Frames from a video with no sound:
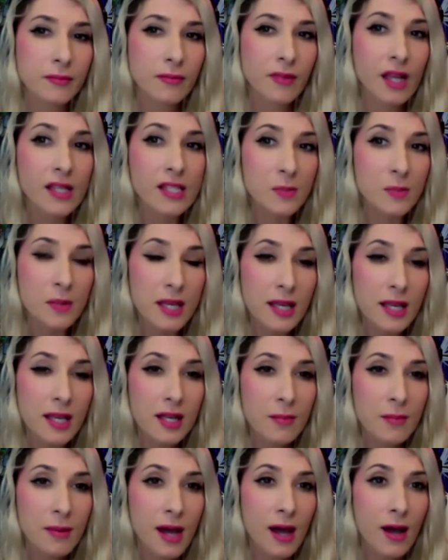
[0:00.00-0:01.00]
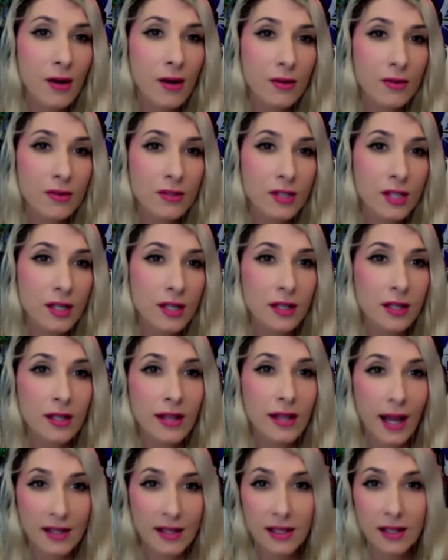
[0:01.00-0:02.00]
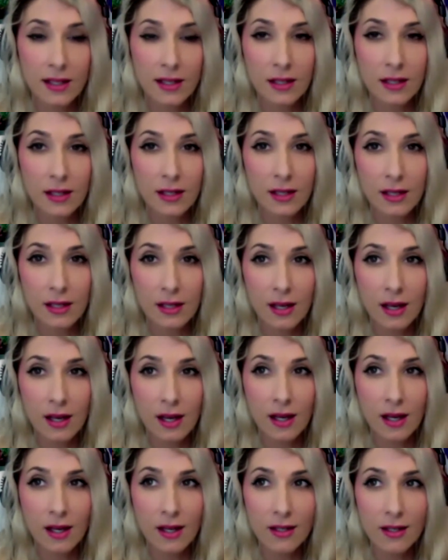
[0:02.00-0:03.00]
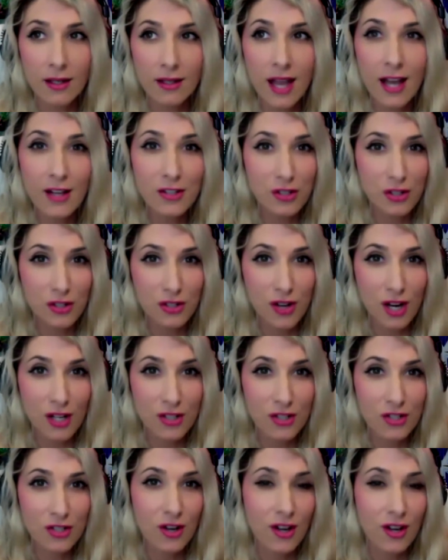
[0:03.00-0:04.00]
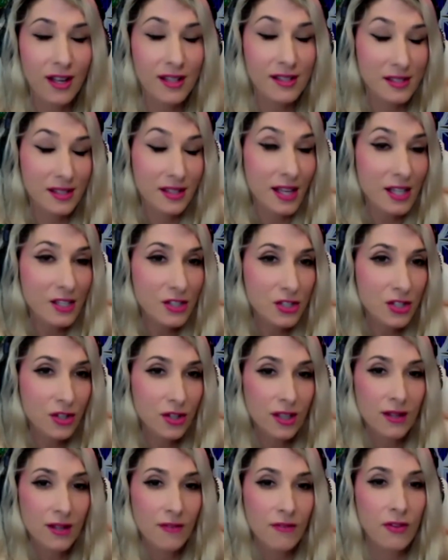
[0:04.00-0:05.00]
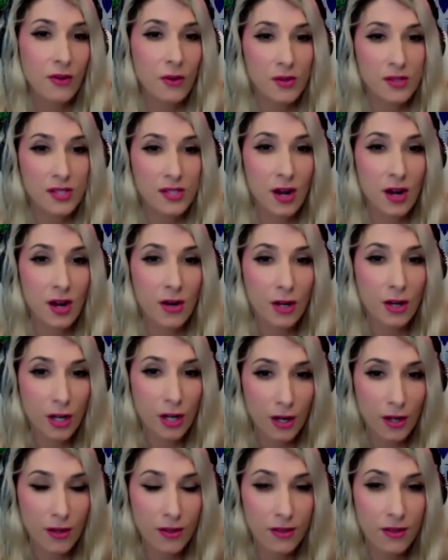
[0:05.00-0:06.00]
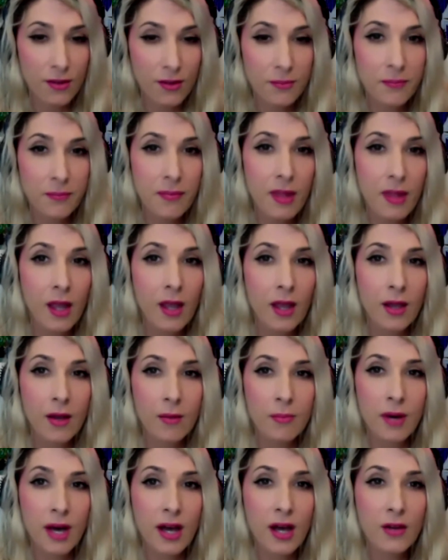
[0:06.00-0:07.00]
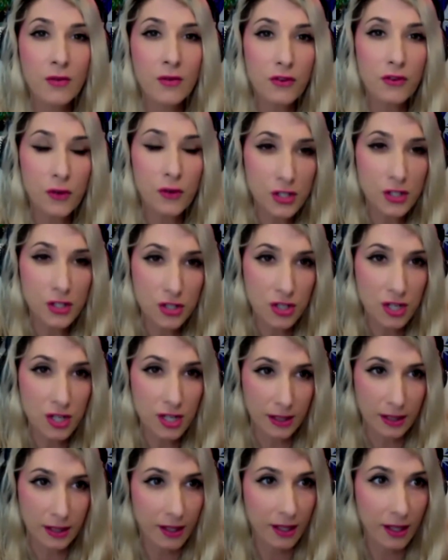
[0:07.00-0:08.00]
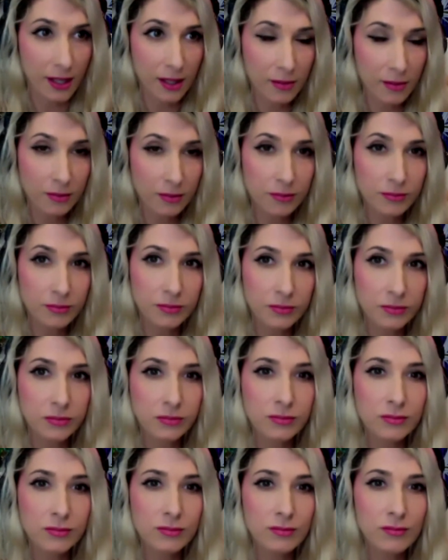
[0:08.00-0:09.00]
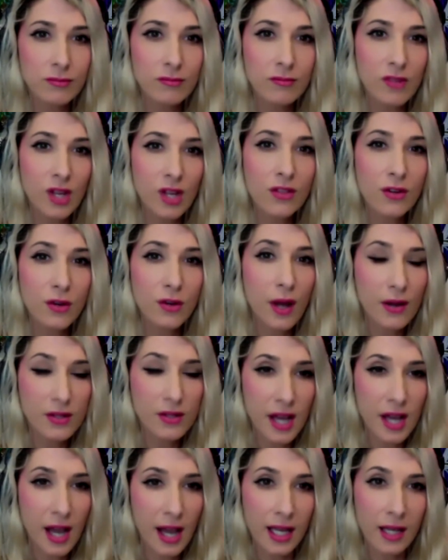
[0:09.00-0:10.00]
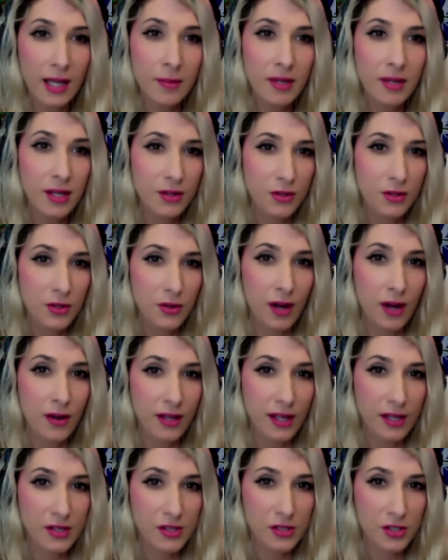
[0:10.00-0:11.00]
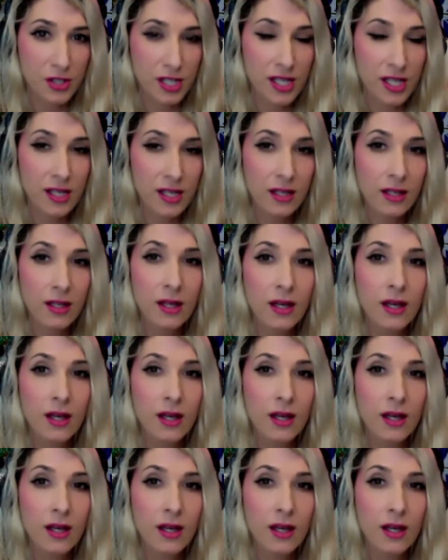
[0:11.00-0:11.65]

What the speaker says: speaking about the galactic, extraterrestrial and celestial influence here on Earth. But unfortunately, throughout time and throughout history,